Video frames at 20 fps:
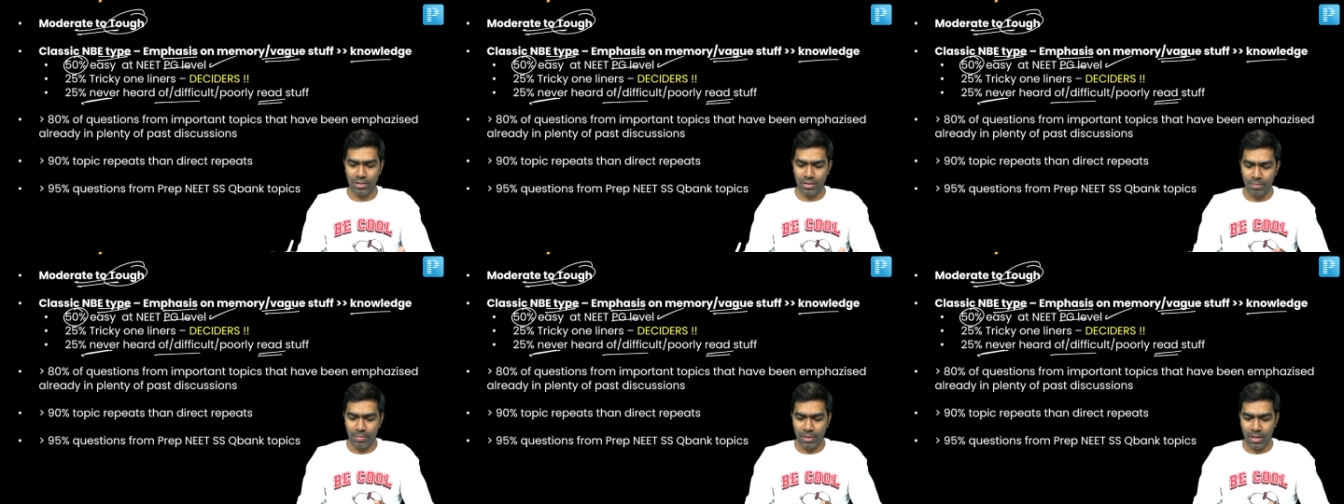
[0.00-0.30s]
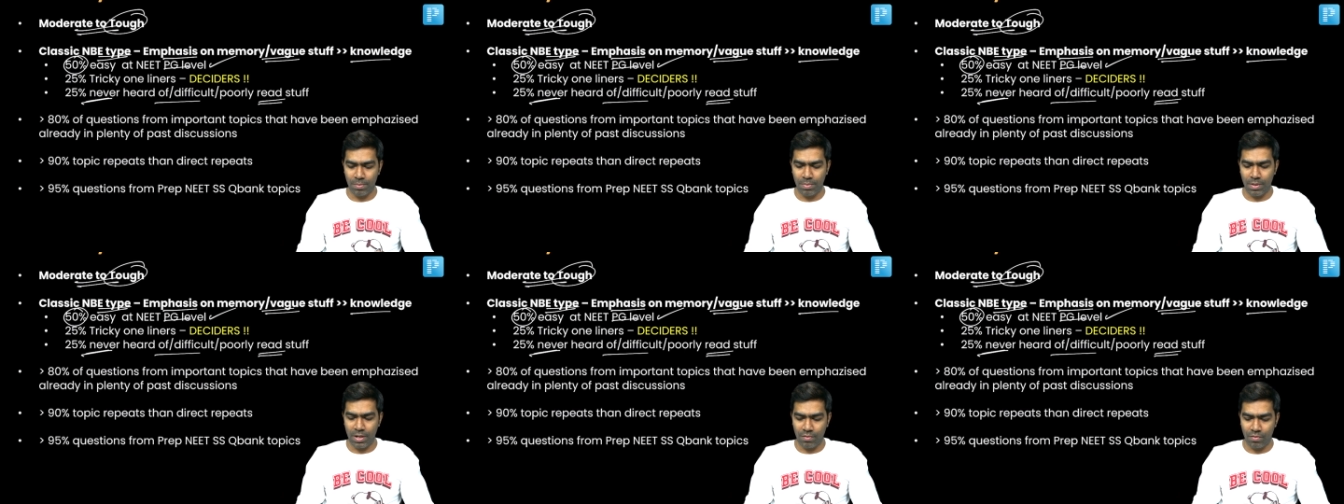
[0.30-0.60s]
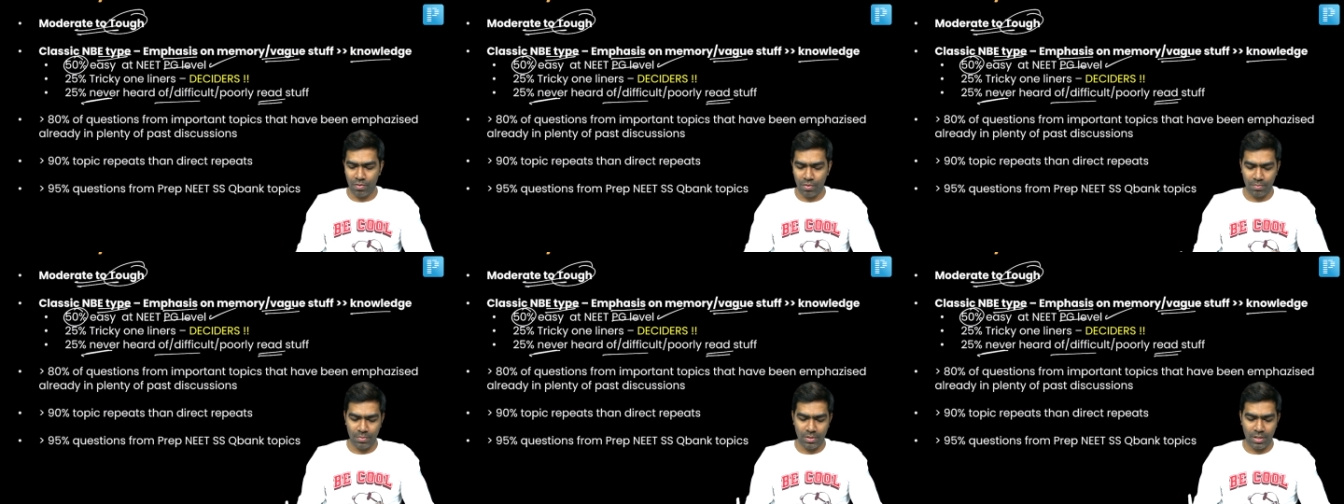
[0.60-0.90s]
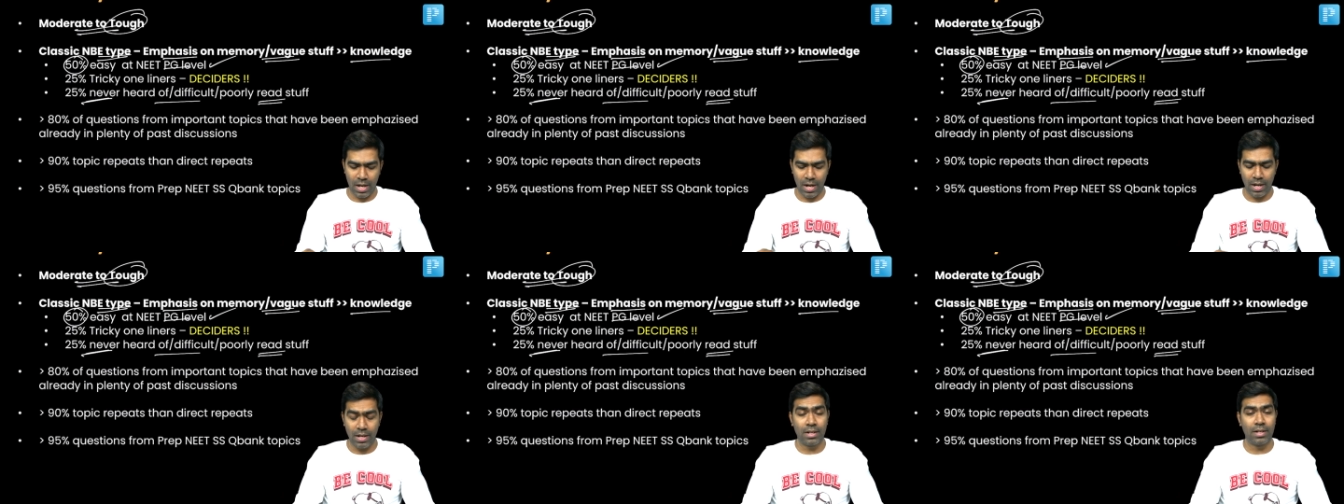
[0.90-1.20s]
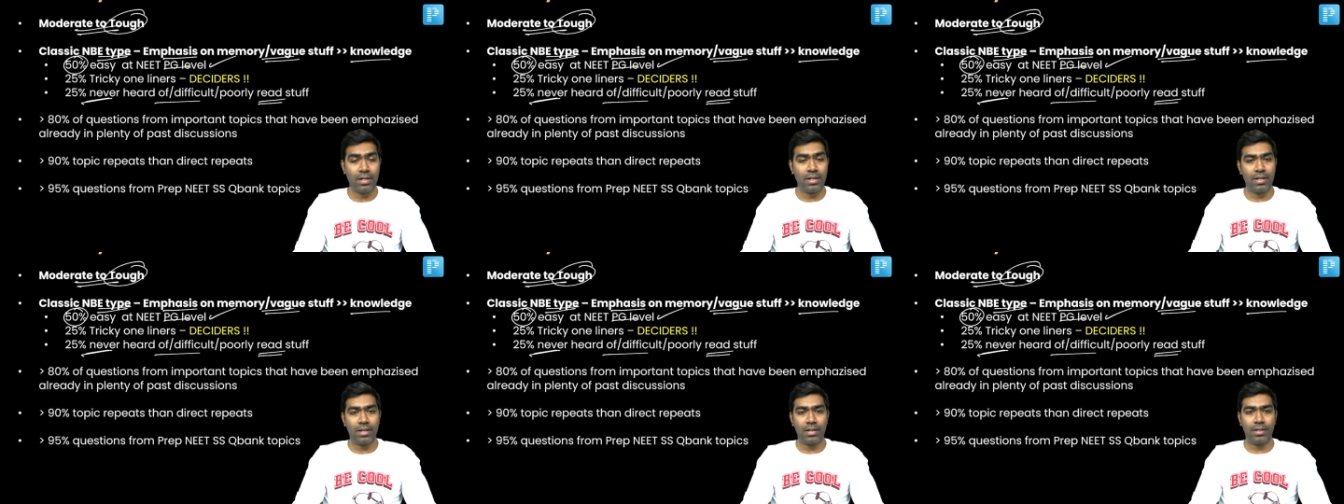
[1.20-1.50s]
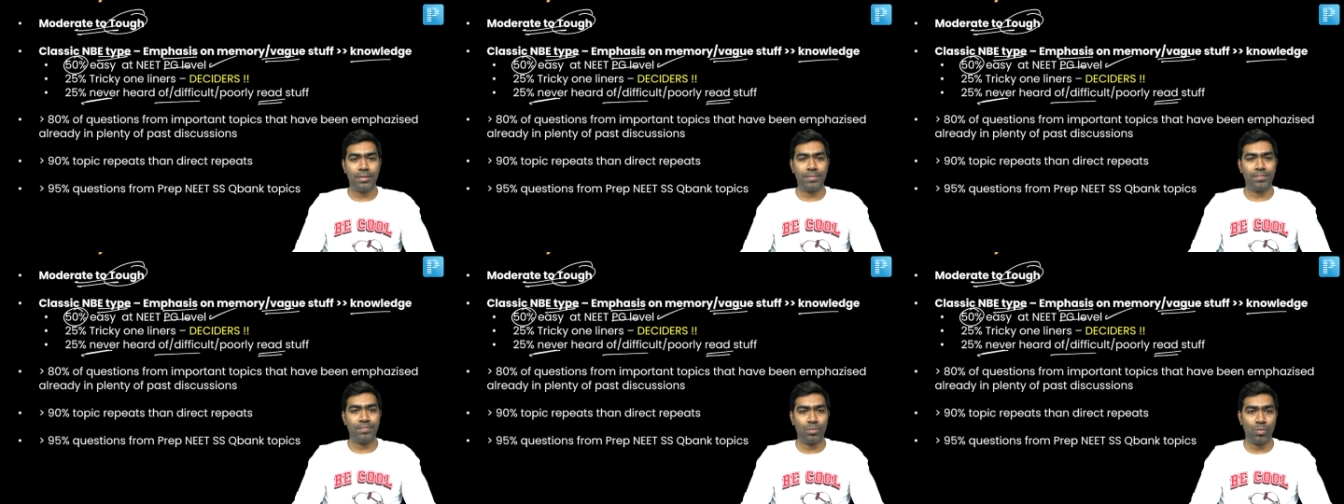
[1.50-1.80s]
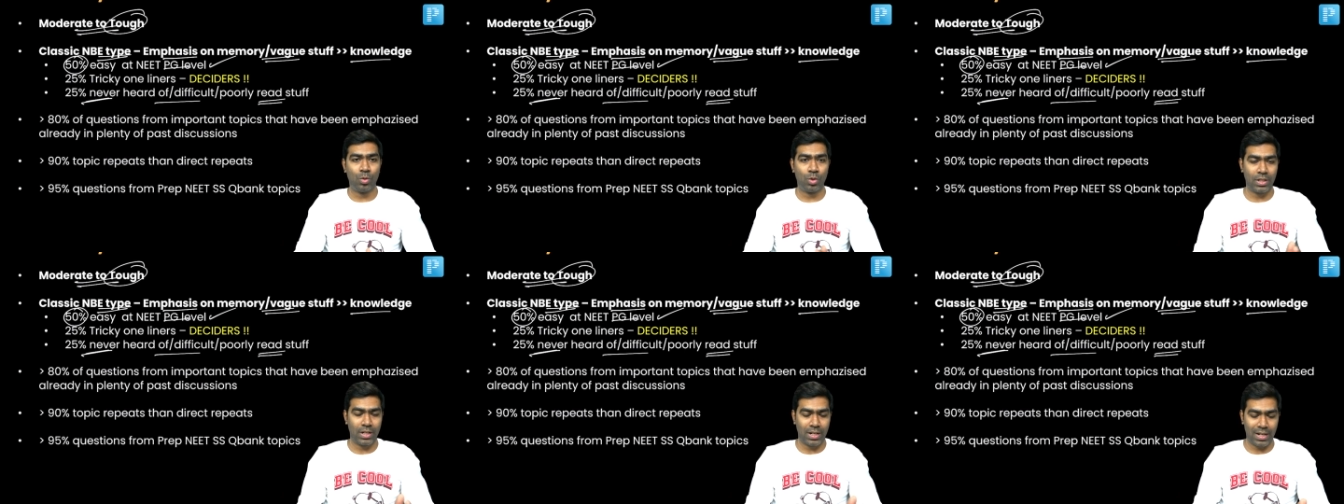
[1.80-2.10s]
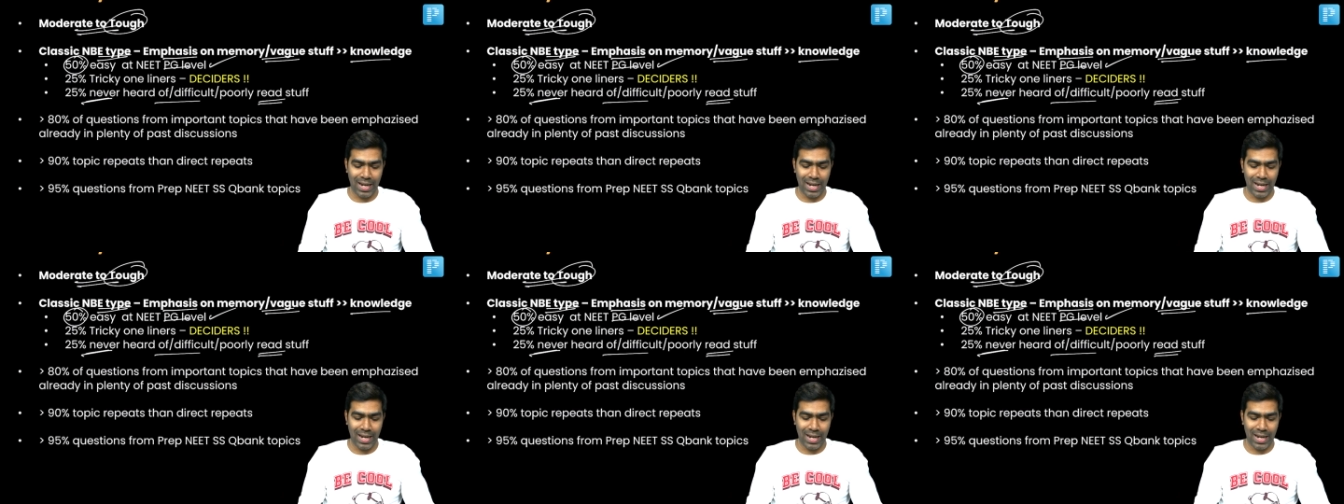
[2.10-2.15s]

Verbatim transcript: But apart from that, more than